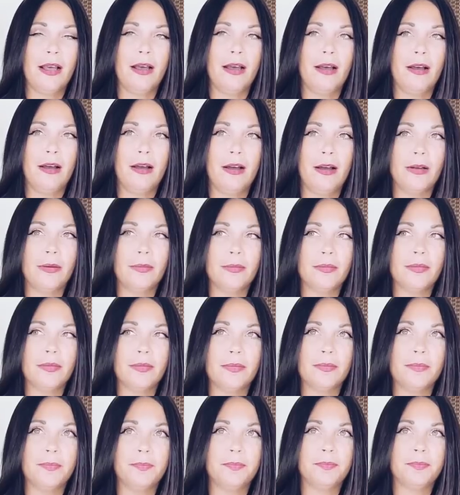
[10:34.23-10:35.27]

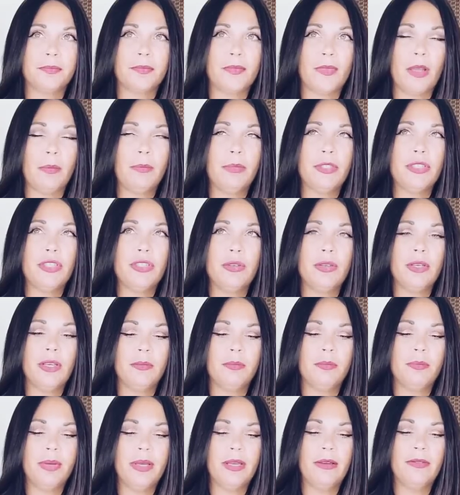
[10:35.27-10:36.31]
But you
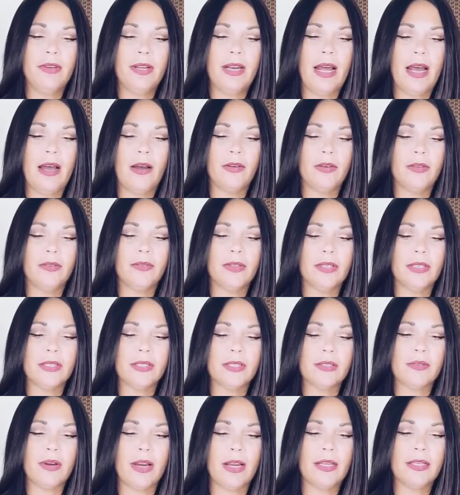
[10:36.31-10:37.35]
can pivot out of
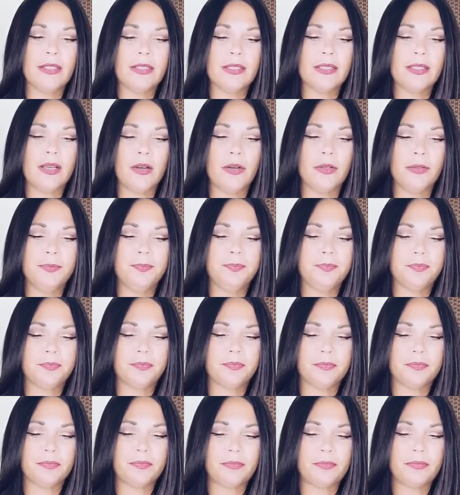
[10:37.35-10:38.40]
this, right? So
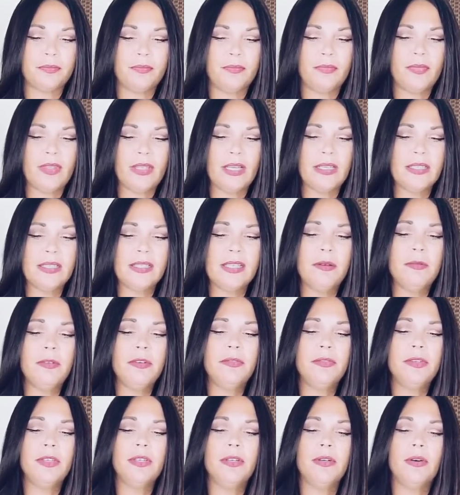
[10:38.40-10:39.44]
some
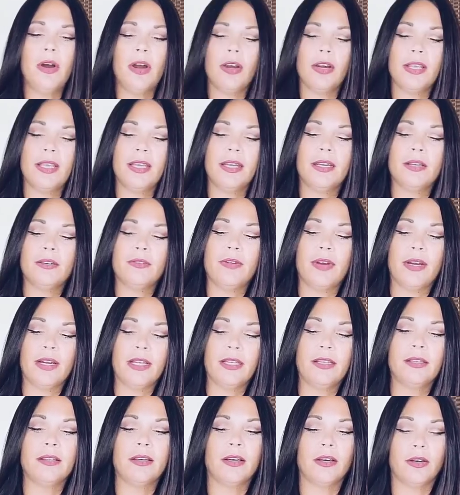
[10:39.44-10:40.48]
of you are getting
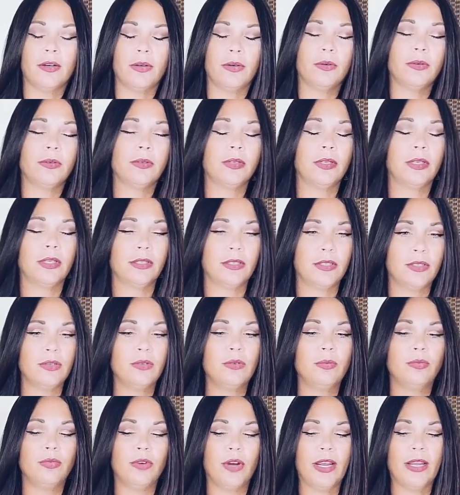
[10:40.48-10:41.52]
ready, though,
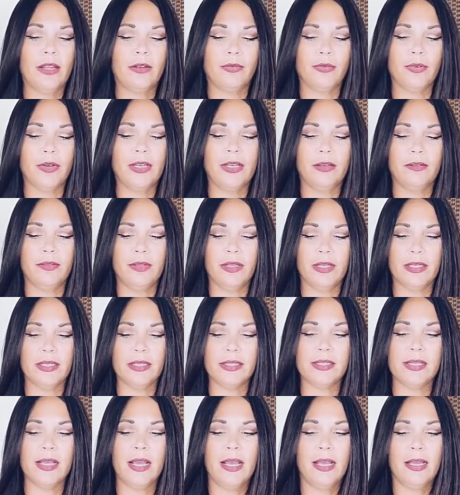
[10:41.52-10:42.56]
to break free of
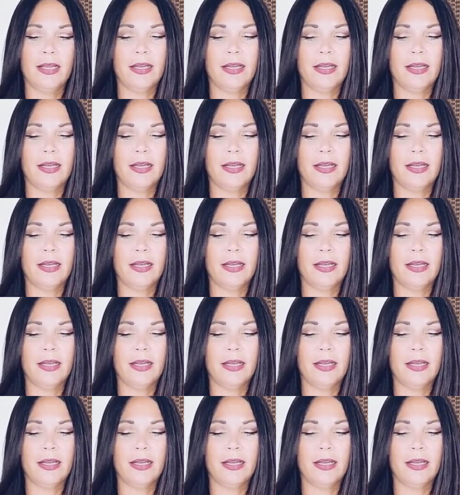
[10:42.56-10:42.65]
this.